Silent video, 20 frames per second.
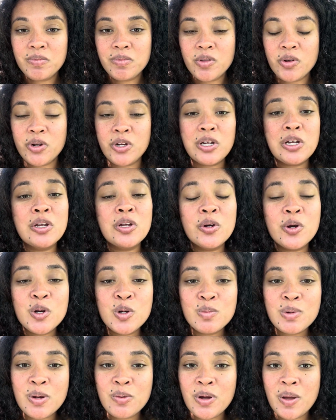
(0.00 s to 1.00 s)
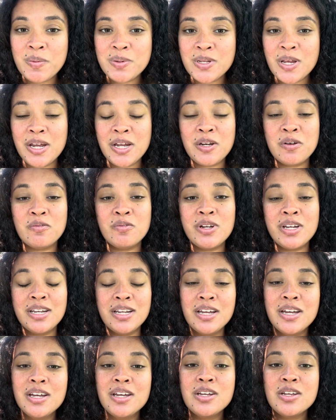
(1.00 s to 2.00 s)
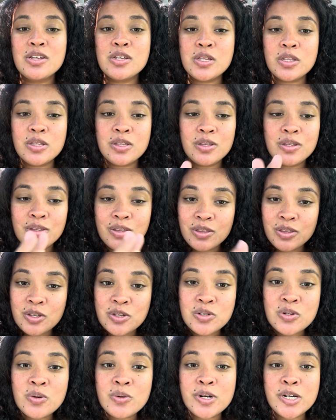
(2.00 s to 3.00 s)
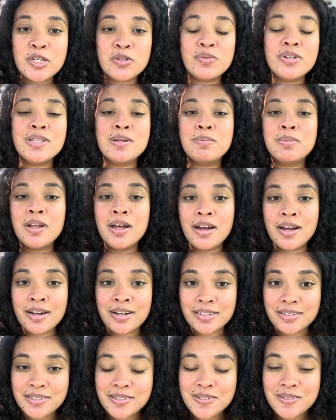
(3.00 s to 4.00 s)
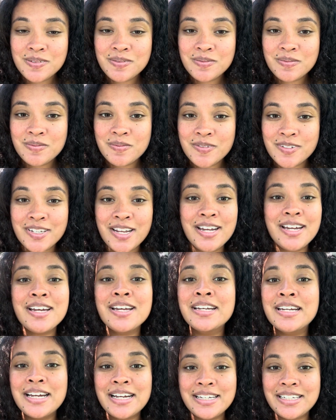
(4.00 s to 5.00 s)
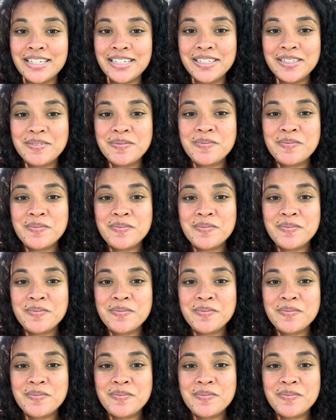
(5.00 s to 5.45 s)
Or you can go to my website and read the stories, read the blogs, stay connected.